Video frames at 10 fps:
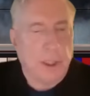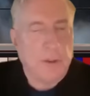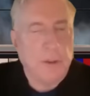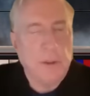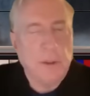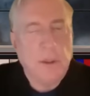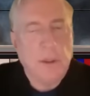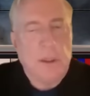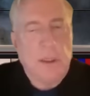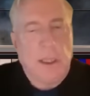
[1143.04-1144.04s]
it,
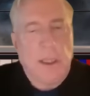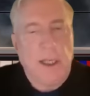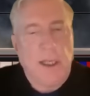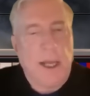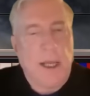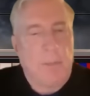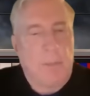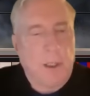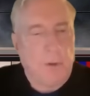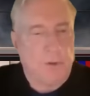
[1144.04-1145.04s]
and then had
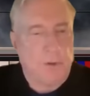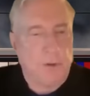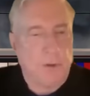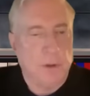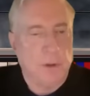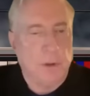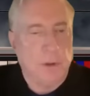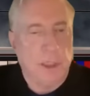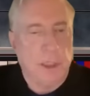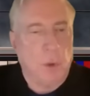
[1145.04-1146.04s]
belts
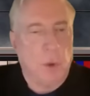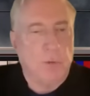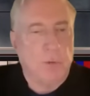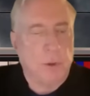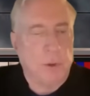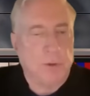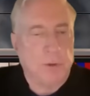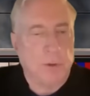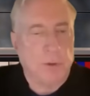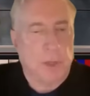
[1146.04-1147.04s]
that he wore for the rest
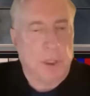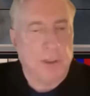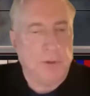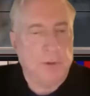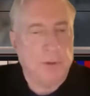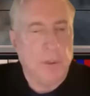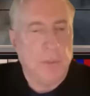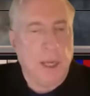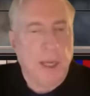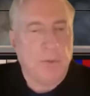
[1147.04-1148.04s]
of his life
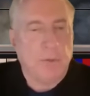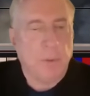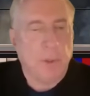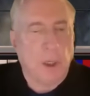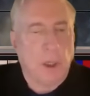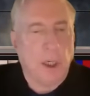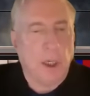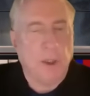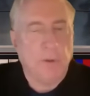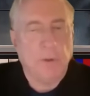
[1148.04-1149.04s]
made from their
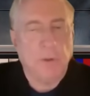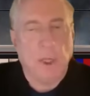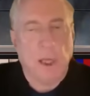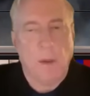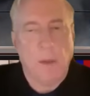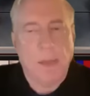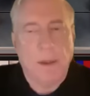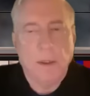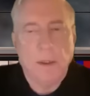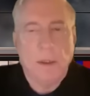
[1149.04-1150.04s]
hides. Now,
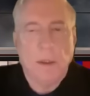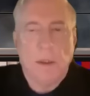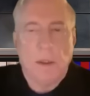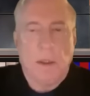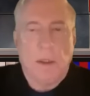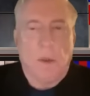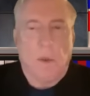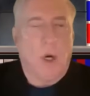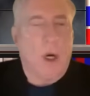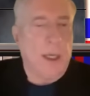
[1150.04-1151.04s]

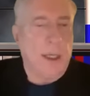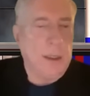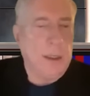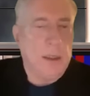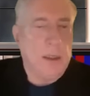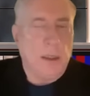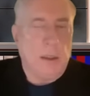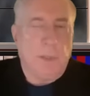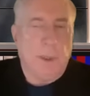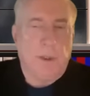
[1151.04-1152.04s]
why?
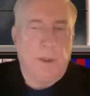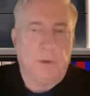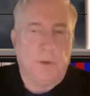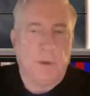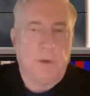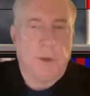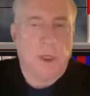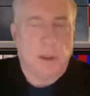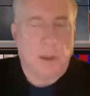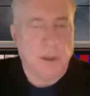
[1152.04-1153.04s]
Because
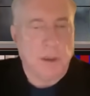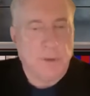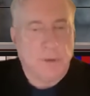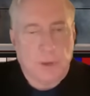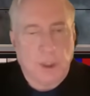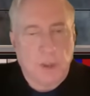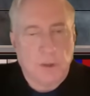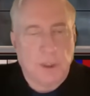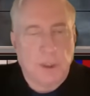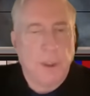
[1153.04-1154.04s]
Scotland and
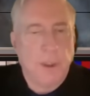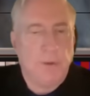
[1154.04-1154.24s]
Scots had been